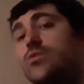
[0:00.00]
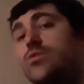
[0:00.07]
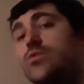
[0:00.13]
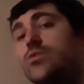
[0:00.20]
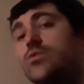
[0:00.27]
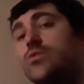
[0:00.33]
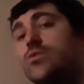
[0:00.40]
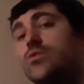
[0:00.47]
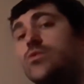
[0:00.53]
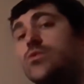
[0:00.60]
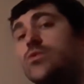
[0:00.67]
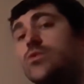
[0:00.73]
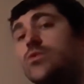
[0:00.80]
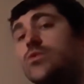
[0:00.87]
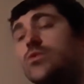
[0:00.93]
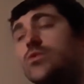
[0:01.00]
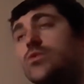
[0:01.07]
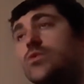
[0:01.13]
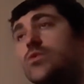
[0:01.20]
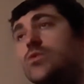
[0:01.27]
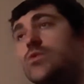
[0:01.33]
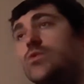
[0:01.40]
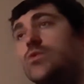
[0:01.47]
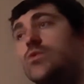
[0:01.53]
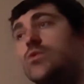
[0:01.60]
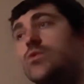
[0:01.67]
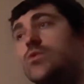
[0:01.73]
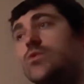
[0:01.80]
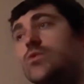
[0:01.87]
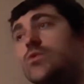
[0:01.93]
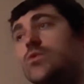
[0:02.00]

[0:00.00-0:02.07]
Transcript: (no one is talking)